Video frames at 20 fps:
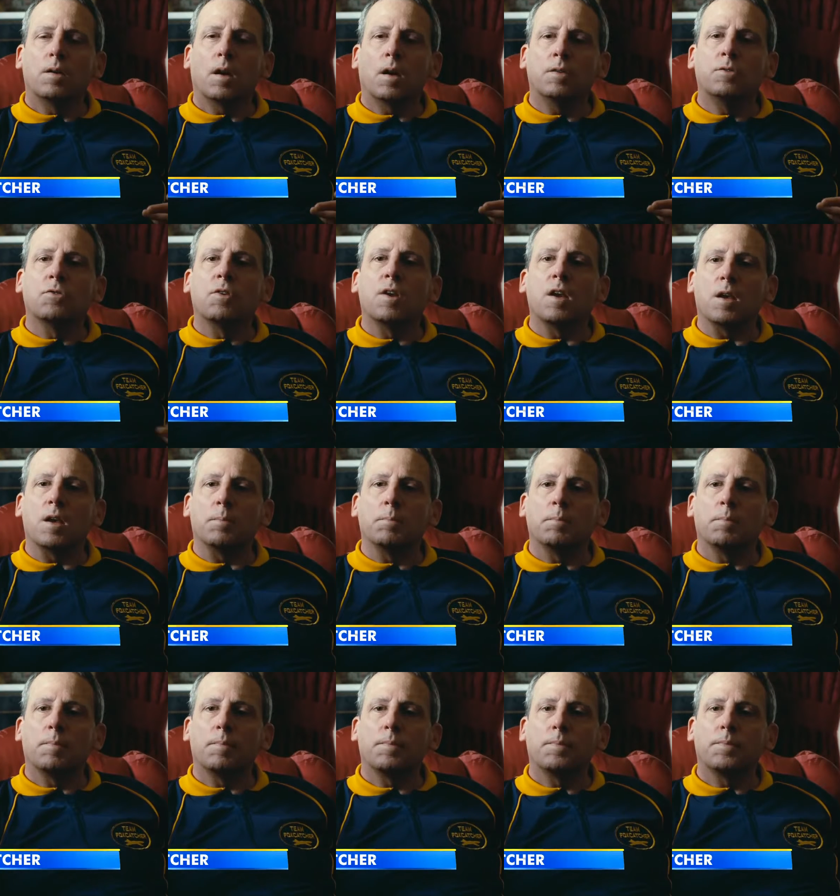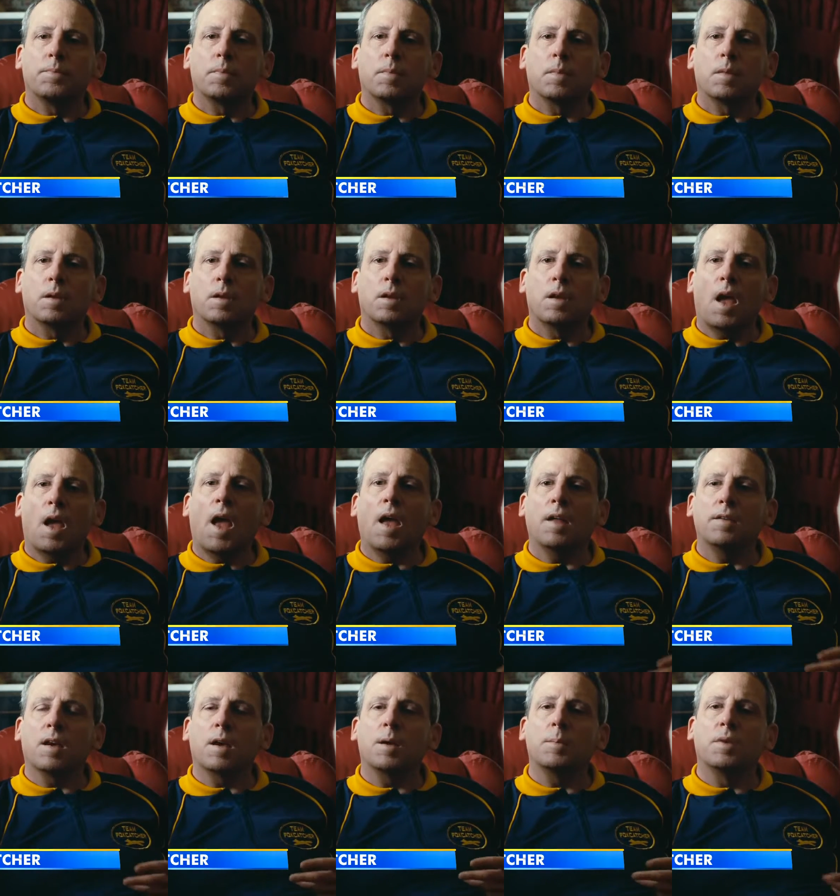a dream.
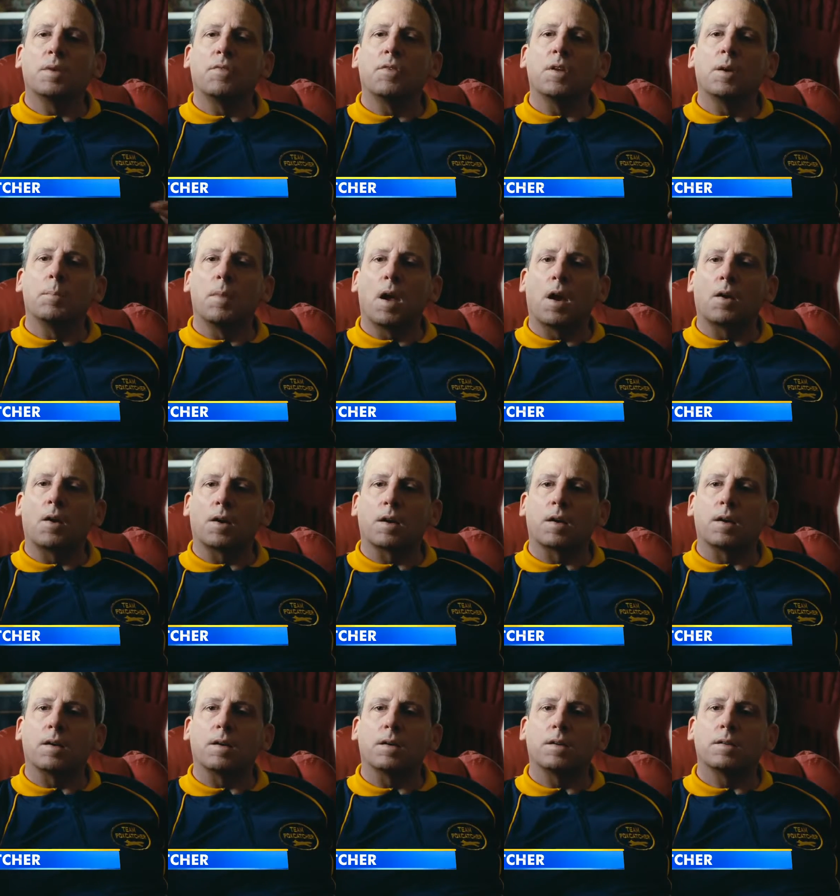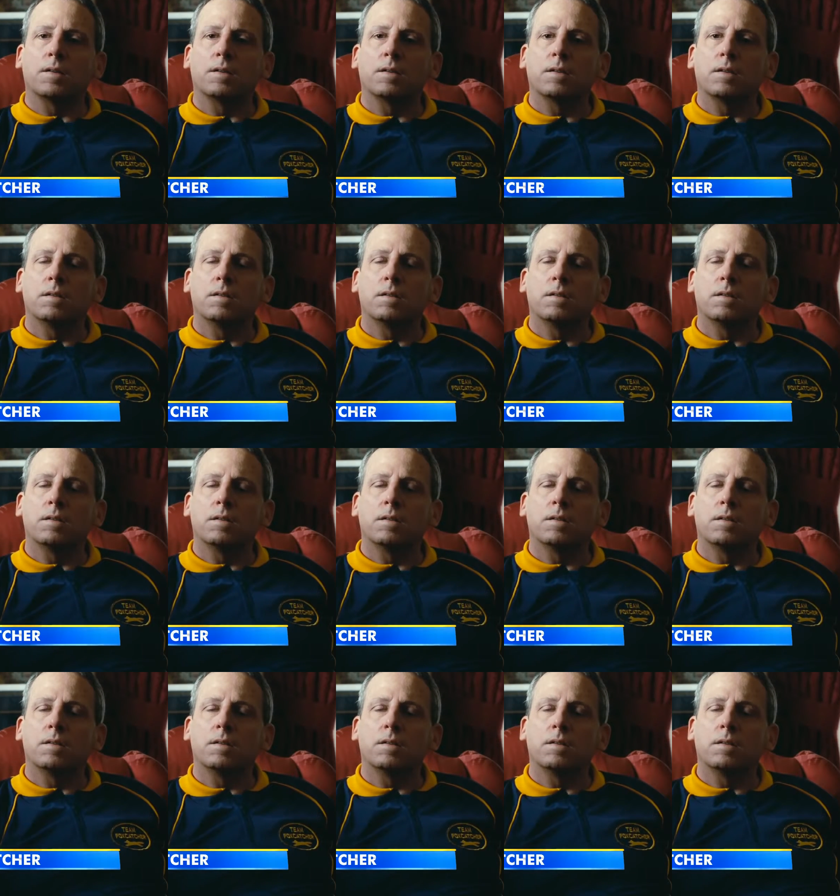And I am giving America